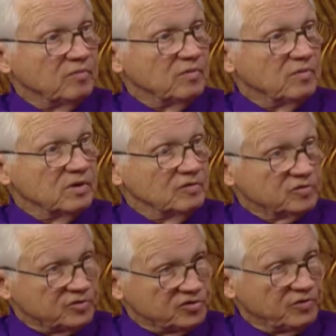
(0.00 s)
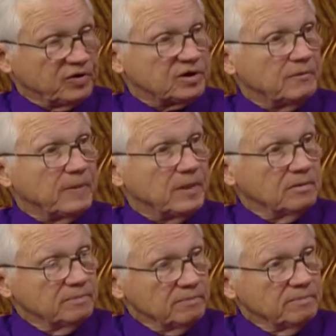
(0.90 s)
Yes. This year
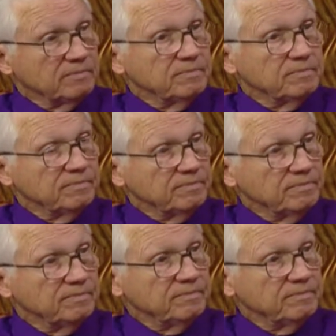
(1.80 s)
we, uh, at, at